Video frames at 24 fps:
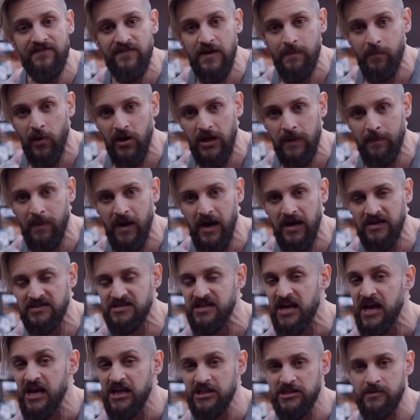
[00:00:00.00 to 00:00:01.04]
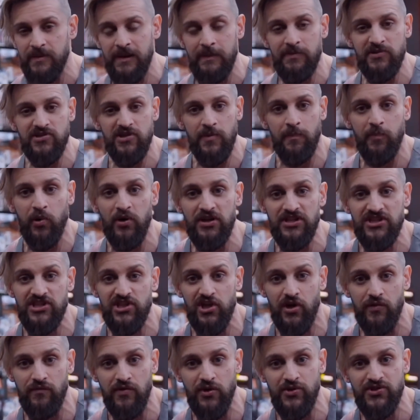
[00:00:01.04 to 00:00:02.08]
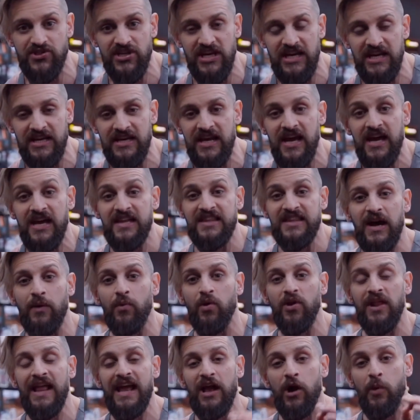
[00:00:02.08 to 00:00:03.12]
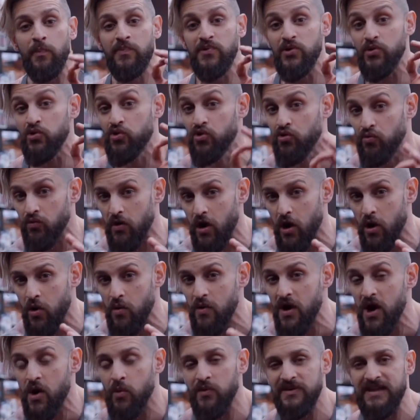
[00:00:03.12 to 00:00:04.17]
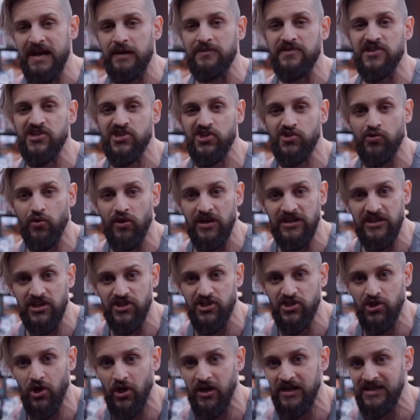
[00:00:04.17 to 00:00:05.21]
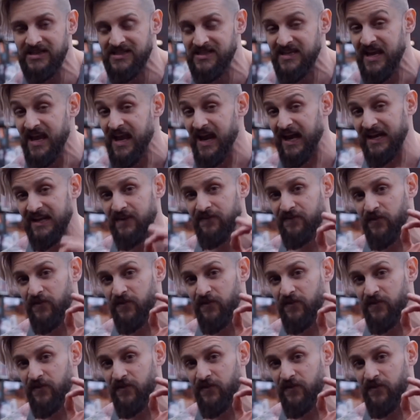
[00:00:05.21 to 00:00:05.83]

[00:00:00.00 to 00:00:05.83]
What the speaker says: every body part to be able to put into your routine that will help you grow without destroying the joints. And